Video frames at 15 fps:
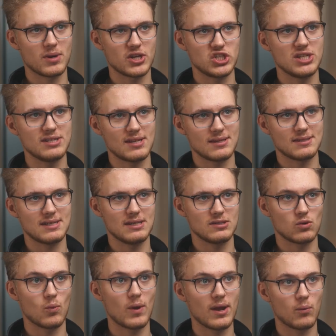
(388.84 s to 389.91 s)
or my
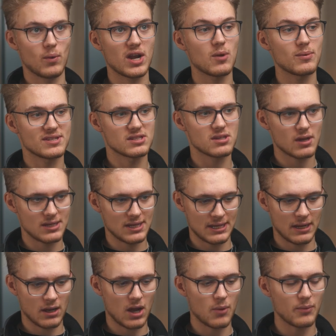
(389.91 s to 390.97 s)
GCSEs or when I was
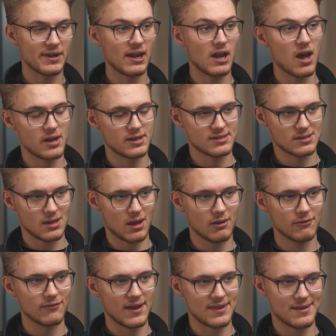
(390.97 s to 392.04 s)
studying, I would learn
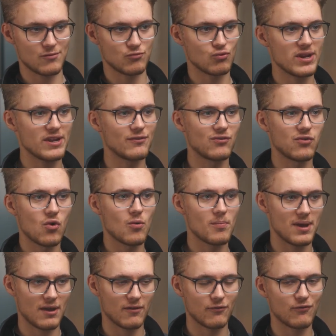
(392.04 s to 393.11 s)
stuff and then
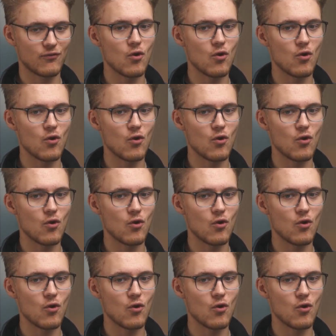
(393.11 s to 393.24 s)
format